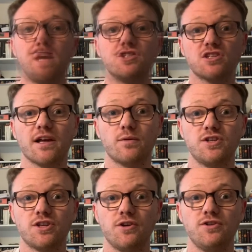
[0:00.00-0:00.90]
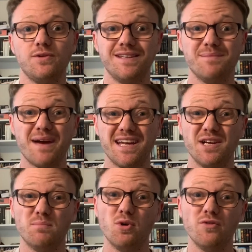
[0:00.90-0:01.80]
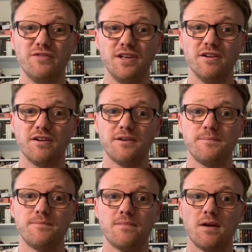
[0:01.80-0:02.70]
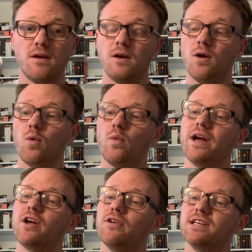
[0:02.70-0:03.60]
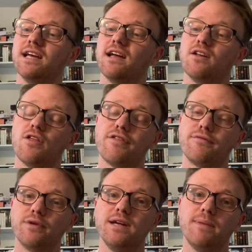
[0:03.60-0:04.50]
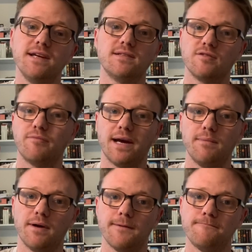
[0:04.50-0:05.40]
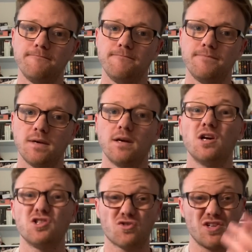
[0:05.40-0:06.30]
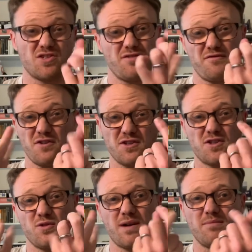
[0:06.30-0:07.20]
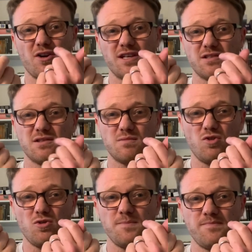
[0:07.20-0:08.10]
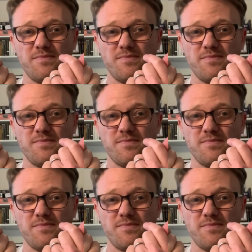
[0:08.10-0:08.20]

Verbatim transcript: Just like we showed you in the making a ball video, we're going to get 3 pieces of paper, scrunch the first 2 up nice and small,